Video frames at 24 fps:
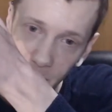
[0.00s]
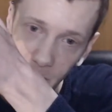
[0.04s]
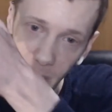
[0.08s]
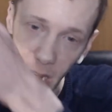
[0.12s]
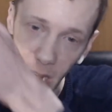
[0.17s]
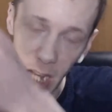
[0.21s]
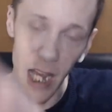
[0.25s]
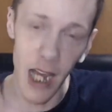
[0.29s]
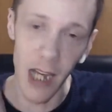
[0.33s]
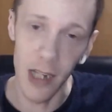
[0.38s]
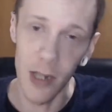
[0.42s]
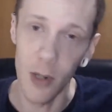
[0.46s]

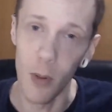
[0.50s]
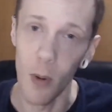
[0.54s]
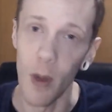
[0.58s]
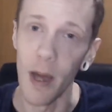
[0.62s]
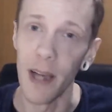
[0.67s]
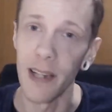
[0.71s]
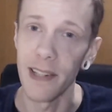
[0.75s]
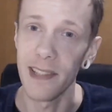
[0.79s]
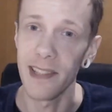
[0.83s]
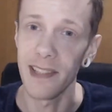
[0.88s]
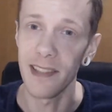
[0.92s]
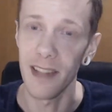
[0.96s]
it,
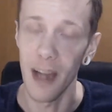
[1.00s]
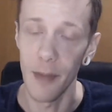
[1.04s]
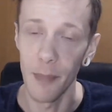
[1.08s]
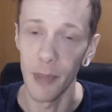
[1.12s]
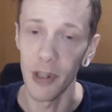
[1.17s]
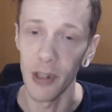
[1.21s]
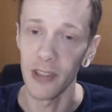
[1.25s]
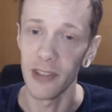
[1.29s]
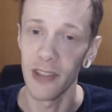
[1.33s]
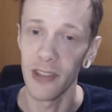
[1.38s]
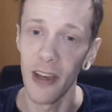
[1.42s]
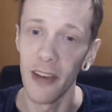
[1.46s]
quite a
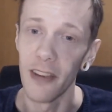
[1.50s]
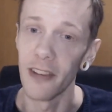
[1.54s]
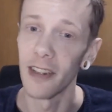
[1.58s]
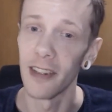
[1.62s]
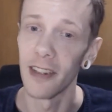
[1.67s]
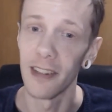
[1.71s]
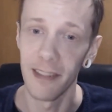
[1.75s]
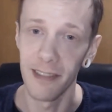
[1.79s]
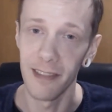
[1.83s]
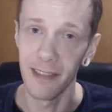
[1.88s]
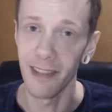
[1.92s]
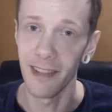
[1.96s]
stomach
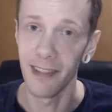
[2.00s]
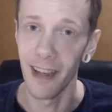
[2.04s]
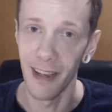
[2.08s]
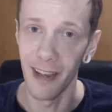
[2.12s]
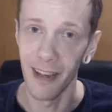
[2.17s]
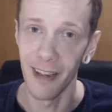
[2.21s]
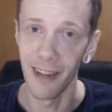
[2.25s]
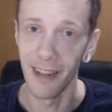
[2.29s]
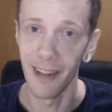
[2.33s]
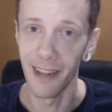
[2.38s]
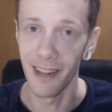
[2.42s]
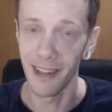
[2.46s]
turning
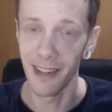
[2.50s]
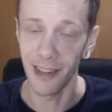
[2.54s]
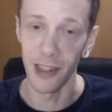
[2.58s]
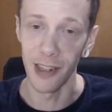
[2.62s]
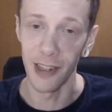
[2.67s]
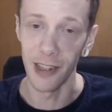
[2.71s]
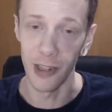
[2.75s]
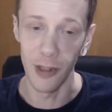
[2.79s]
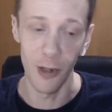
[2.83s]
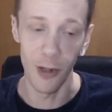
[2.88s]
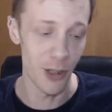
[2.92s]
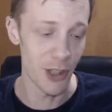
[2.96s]
uh,
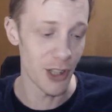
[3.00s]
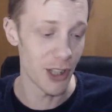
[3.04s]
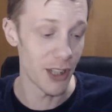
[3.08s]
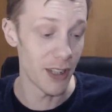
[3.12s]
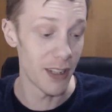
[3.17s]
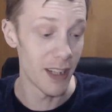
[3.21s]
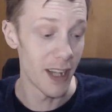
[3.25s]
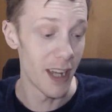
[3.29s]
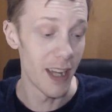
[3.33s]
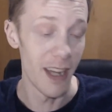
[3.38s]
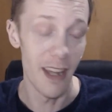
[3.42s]
concoction.